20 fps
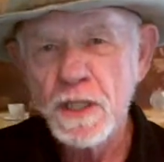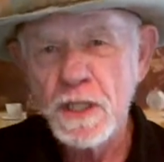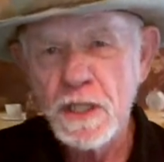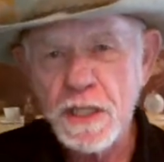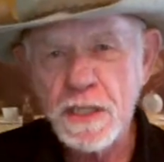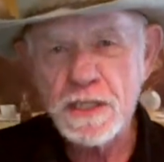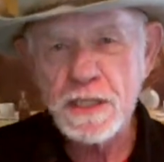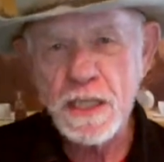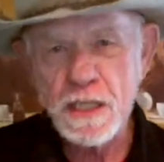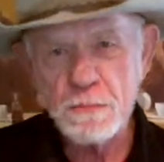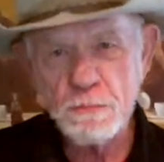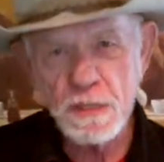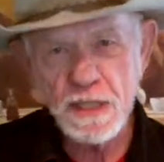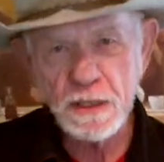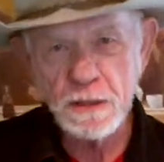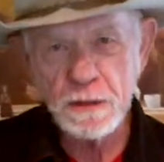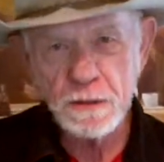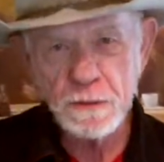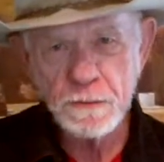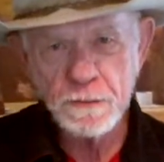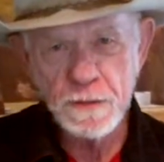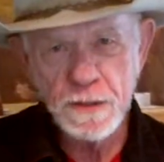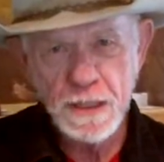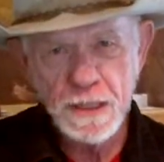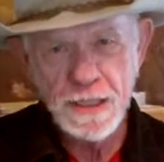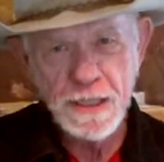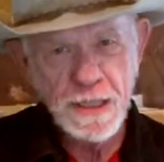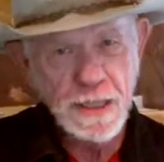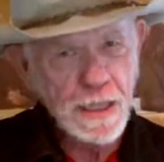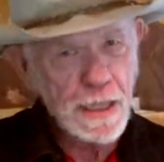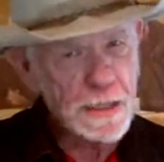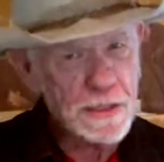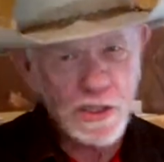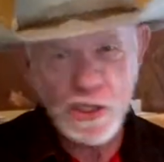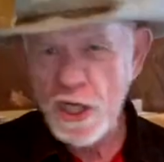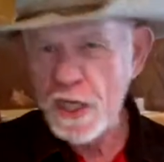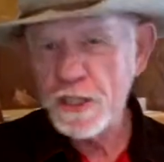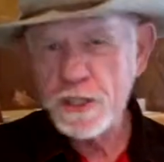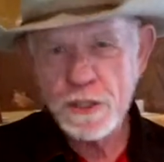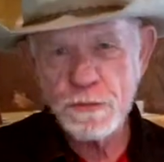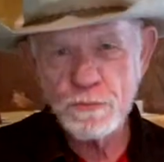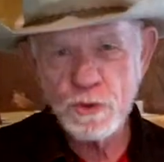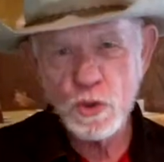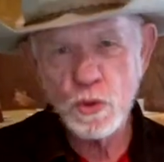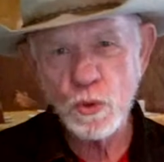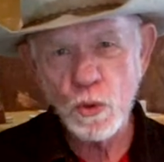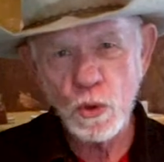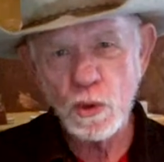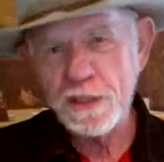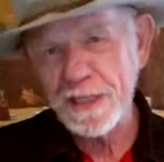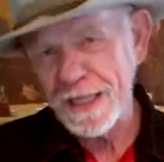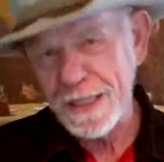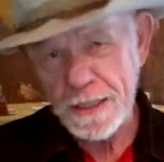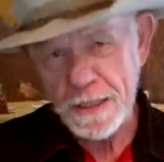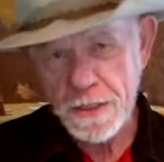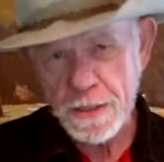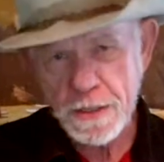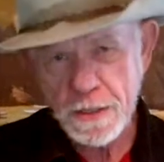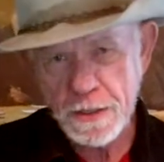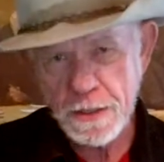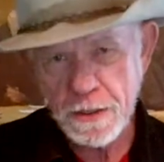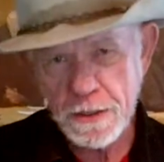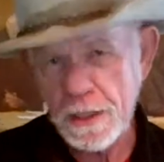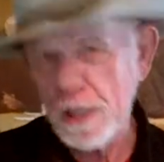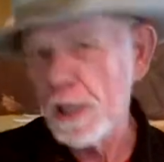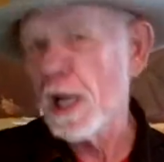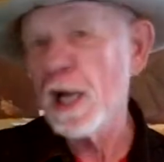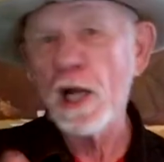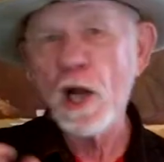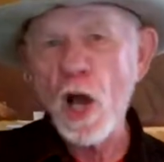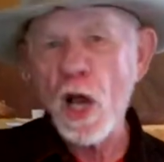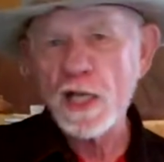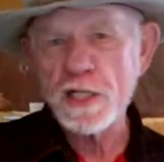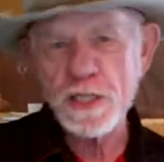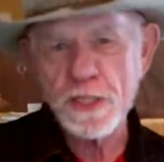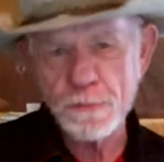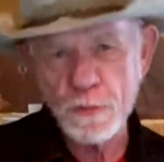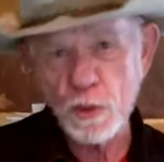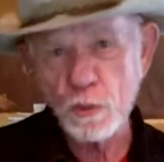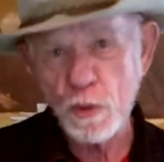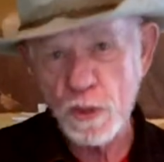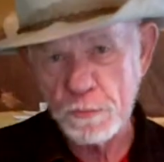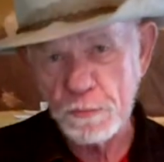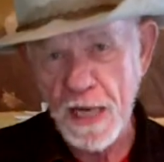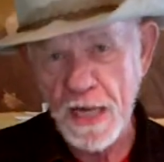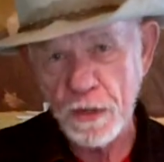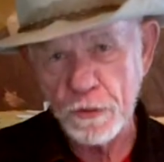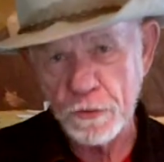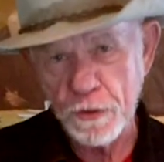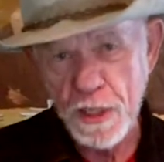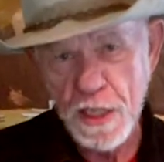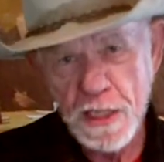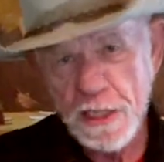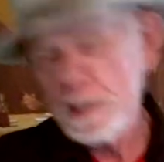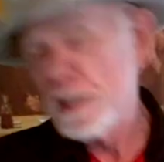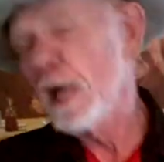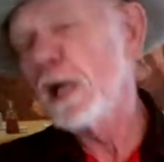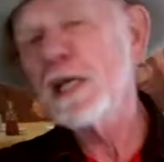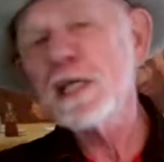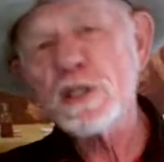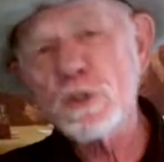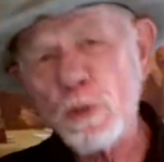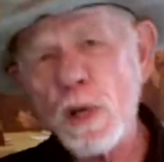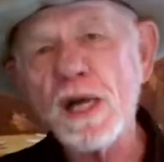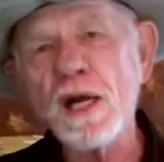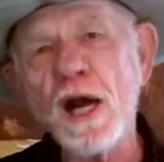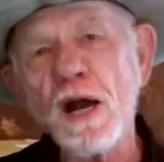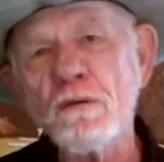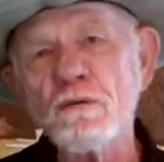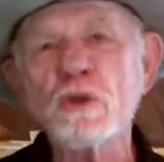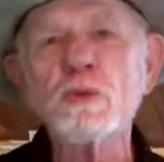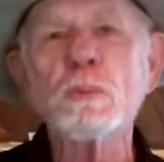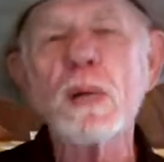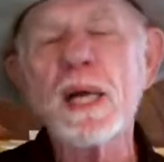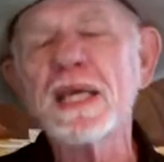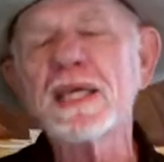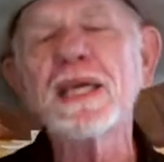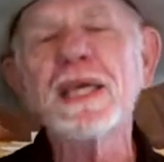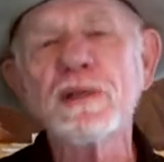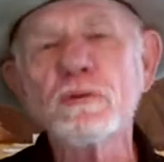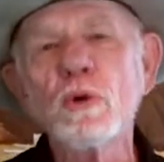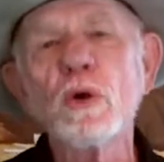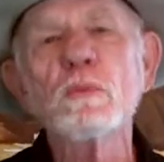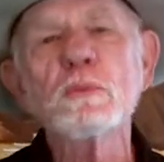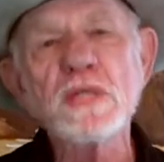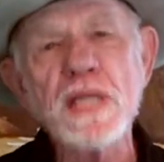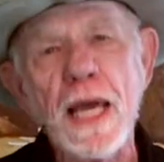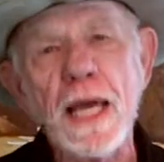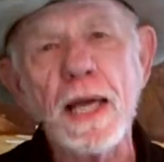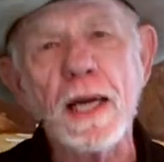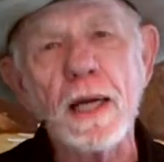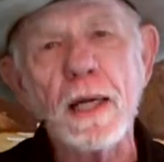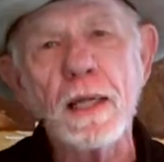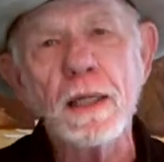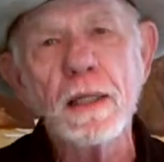He said, Bill, I chased him 2 whole days till I lost him at Wood Mountain. Now he's run off with my king rope saddle.